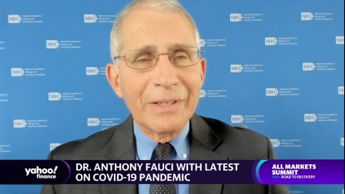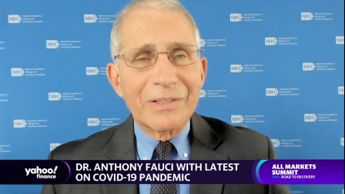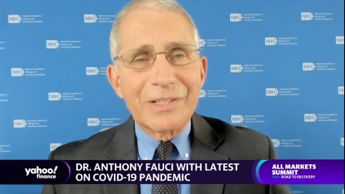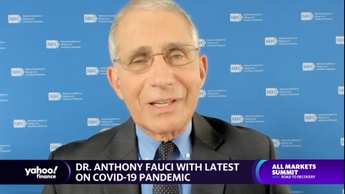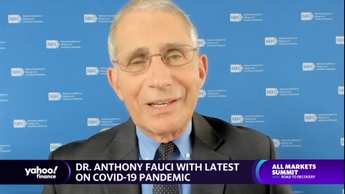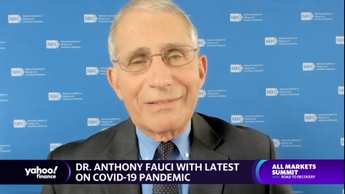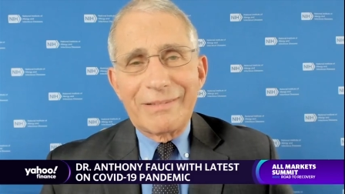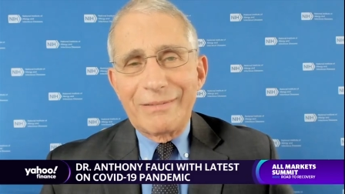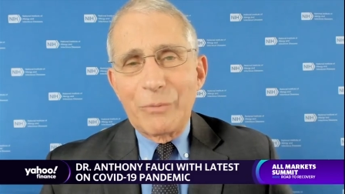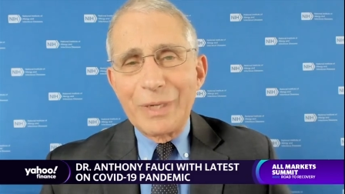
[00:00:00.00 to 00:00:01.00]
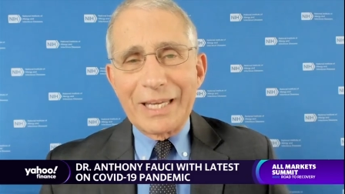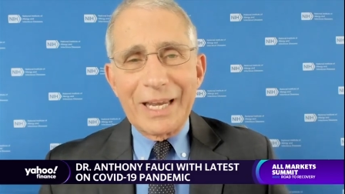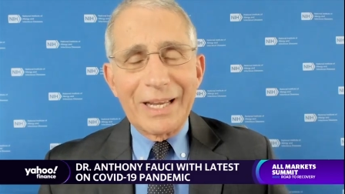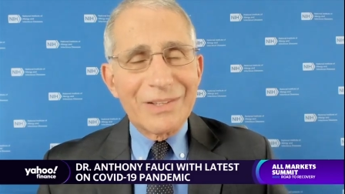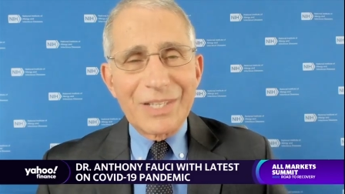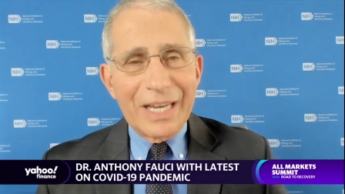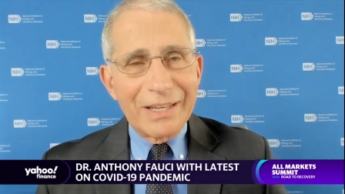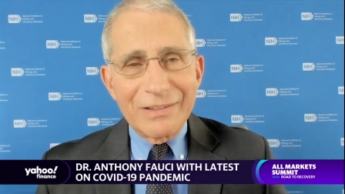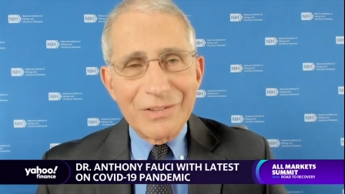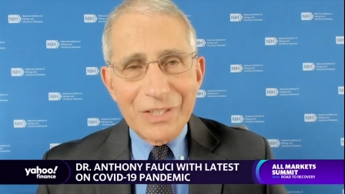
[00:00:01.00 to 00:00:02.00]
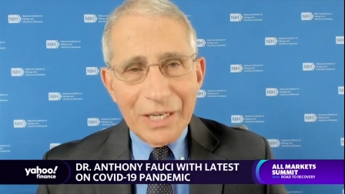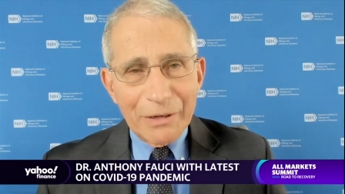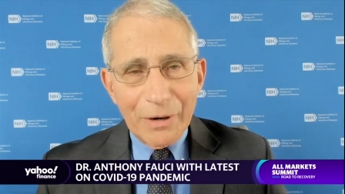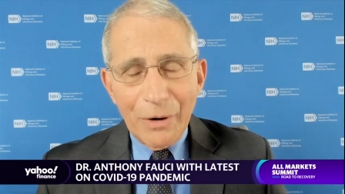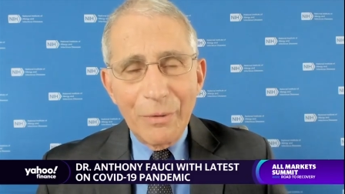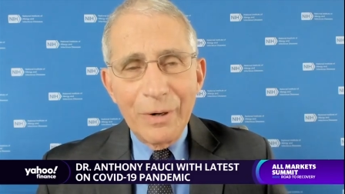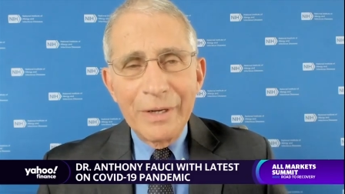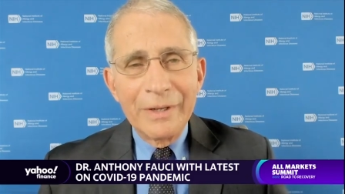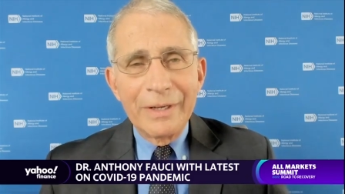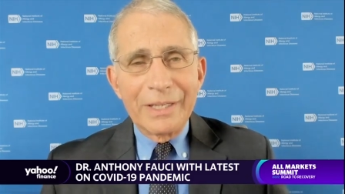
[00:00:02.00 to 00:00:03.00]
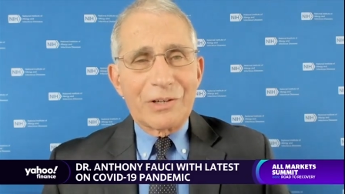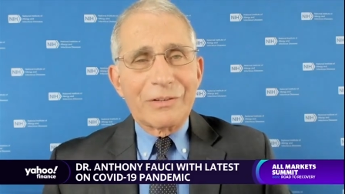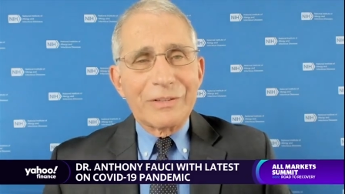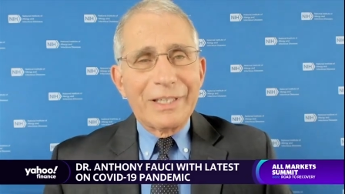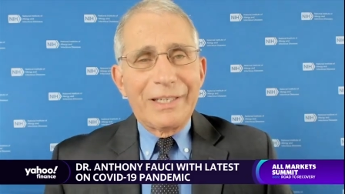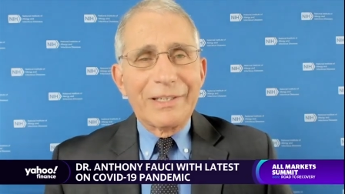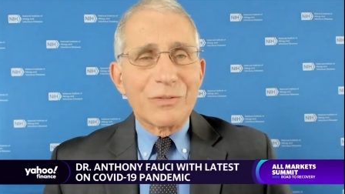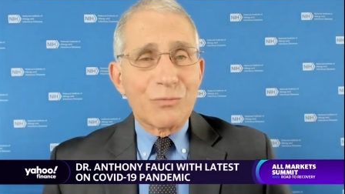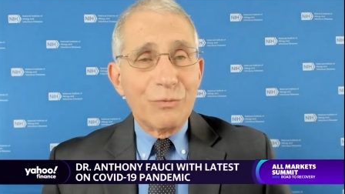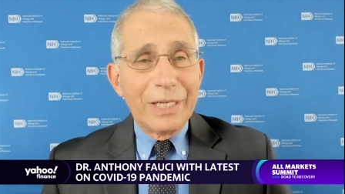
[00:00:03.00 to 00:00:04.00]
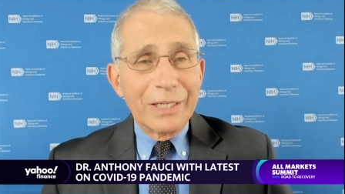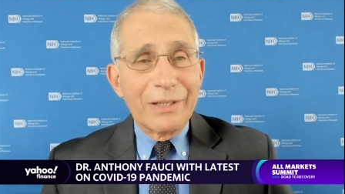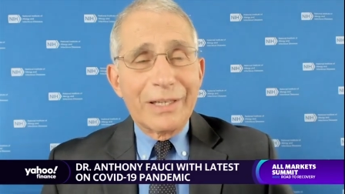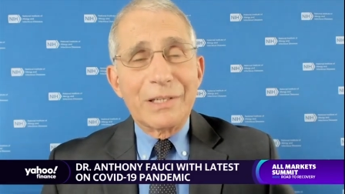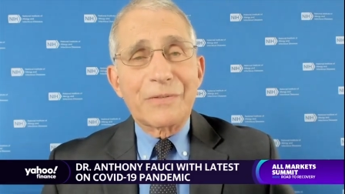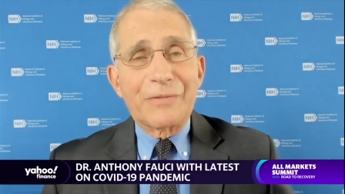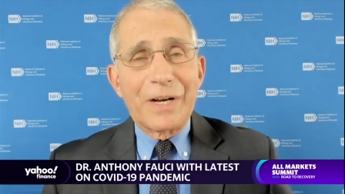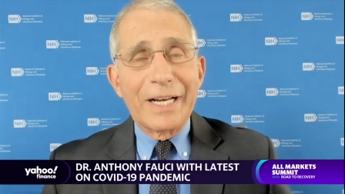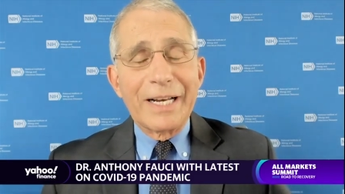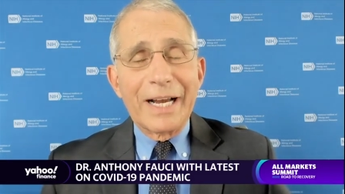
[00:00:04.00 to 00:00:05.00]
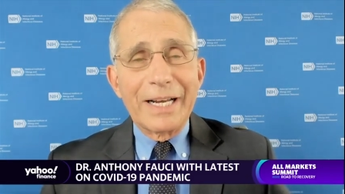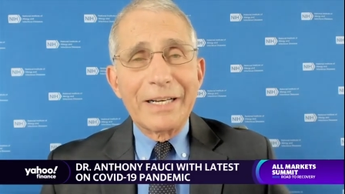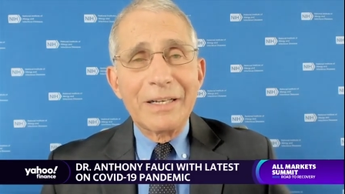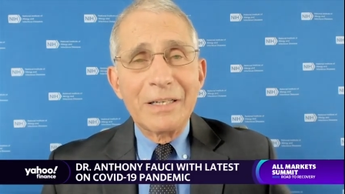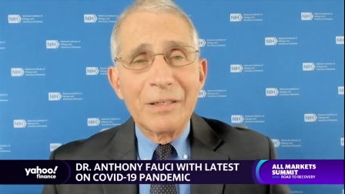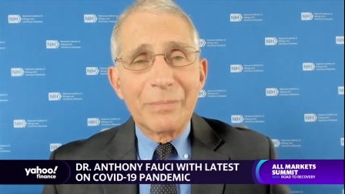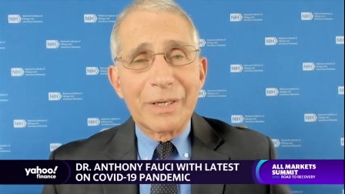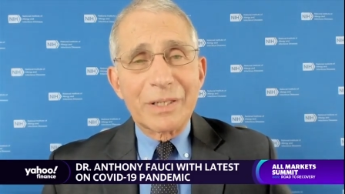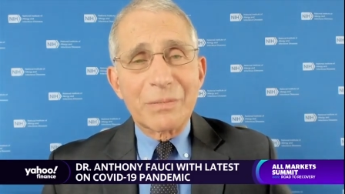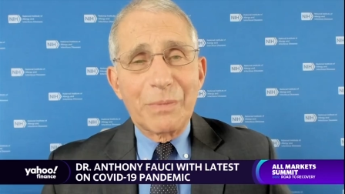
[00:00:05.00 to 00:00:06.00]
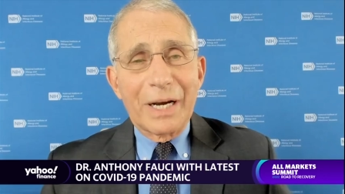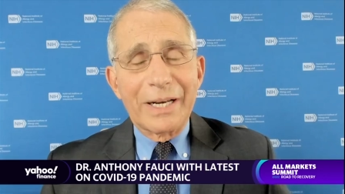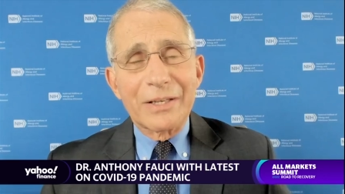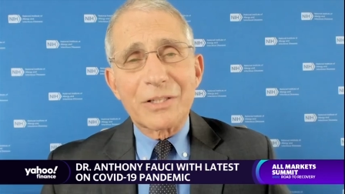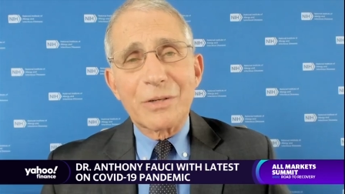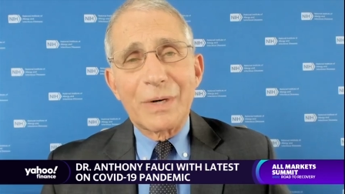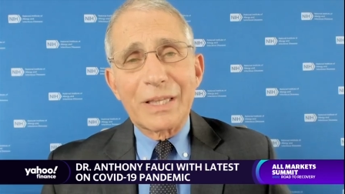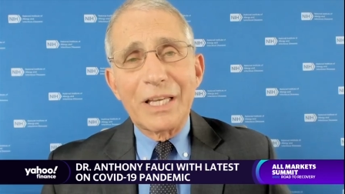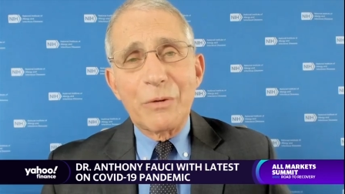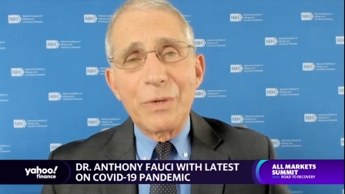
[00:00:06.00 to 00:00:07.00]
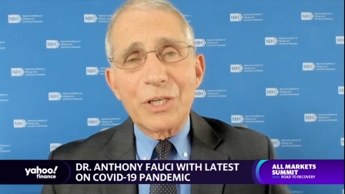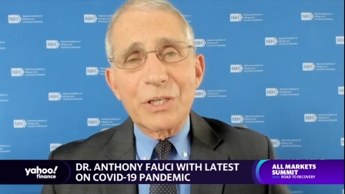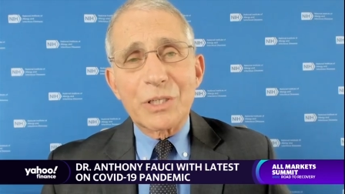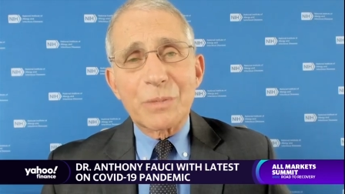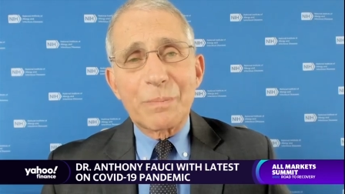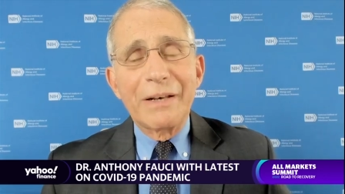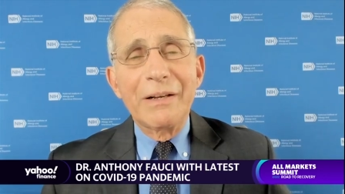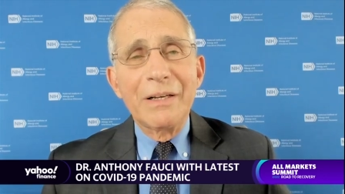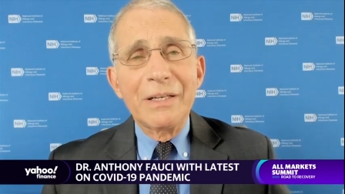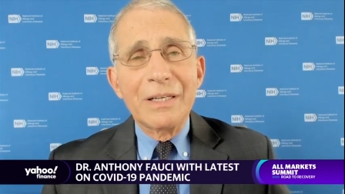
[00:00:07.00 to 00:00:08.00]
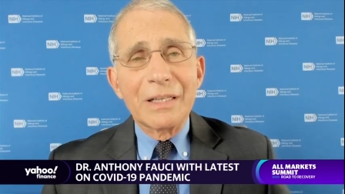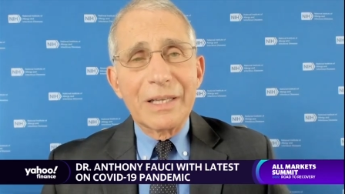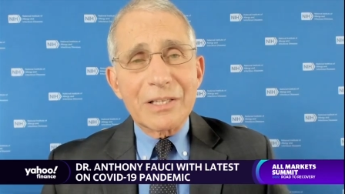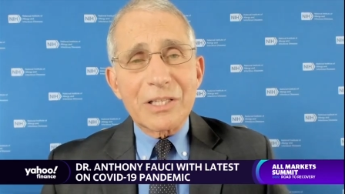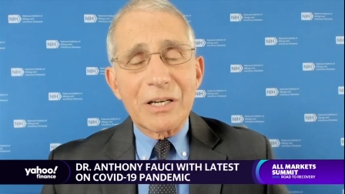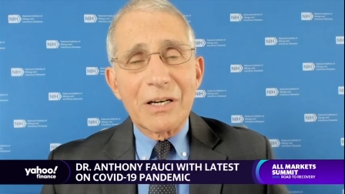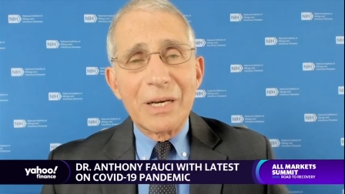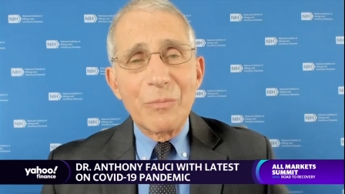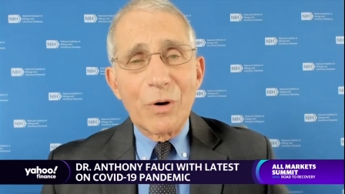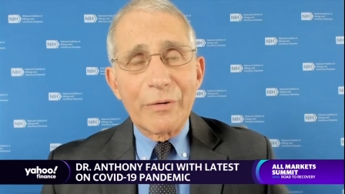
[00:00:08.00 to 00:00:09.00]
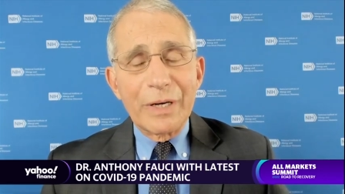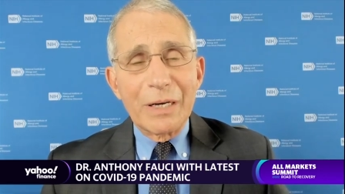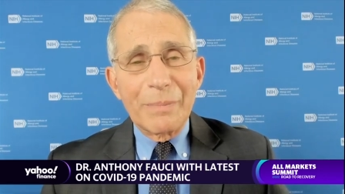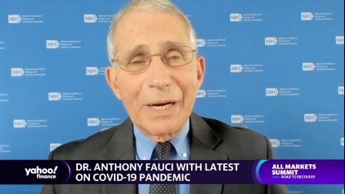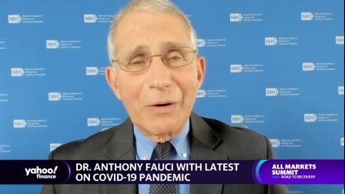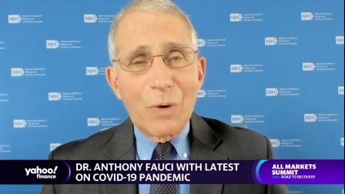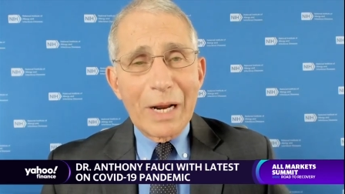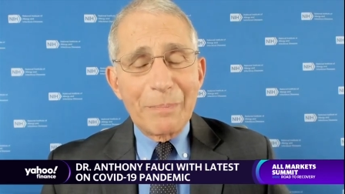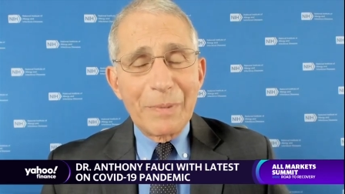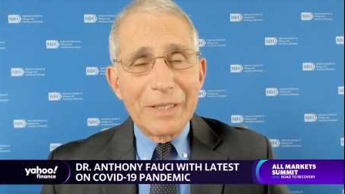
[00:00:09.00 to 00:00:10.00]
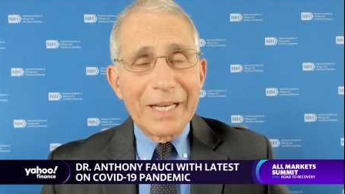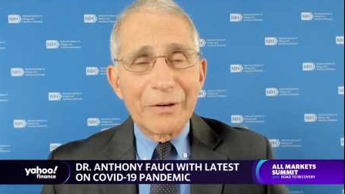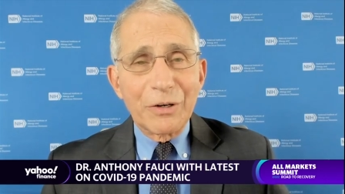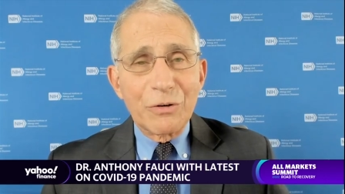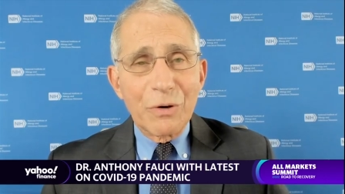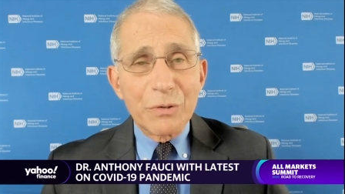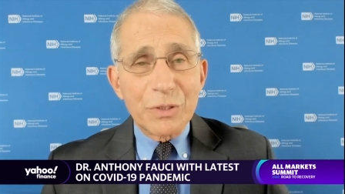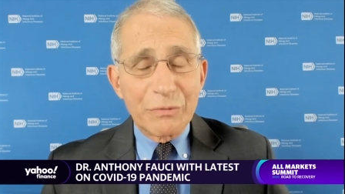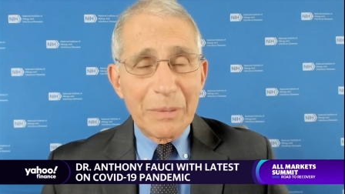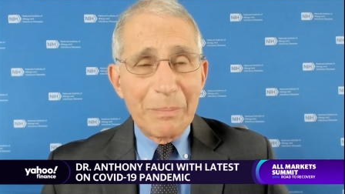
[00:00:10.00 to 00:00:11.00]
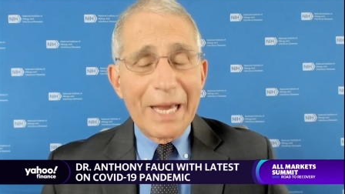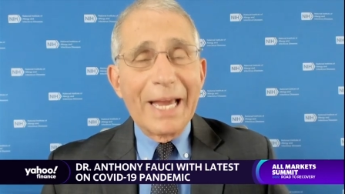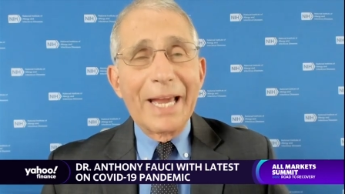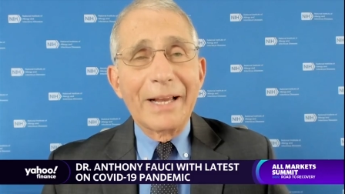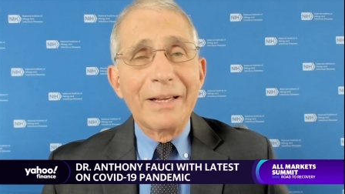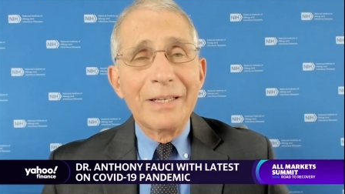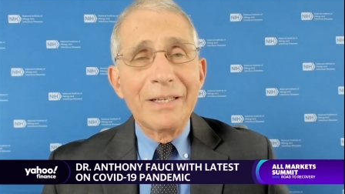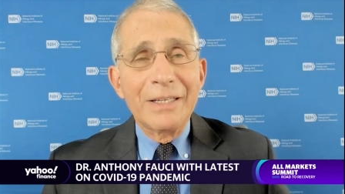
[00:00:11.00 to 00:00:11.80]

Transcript: It's it, it, we can't say it's zero. It certainly is real and is finite, but it's minor. So I think we should spend less time worrying about wiping down a grocery bag